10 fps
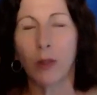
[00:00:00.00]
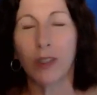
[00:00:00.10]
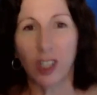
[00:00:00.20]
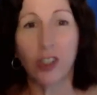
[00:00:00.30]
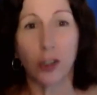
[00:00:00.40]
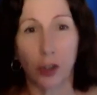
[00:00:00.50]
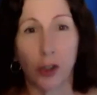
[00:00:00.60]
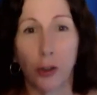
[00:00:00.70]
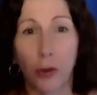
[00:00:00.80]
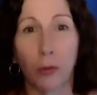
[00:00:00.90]
We're just a
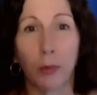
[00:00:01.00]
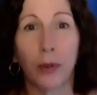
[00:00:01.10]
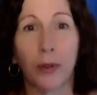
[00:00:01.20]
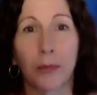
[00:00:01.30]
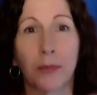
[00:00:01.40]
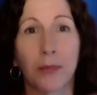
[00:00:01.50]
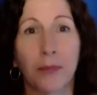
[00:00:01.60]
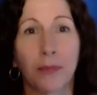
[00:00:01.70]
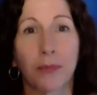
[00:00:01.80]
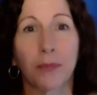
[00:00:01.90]
tube.
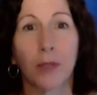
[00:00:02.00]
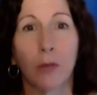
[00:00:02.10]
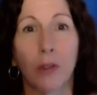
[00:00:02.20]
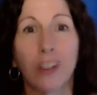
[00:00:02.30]
We're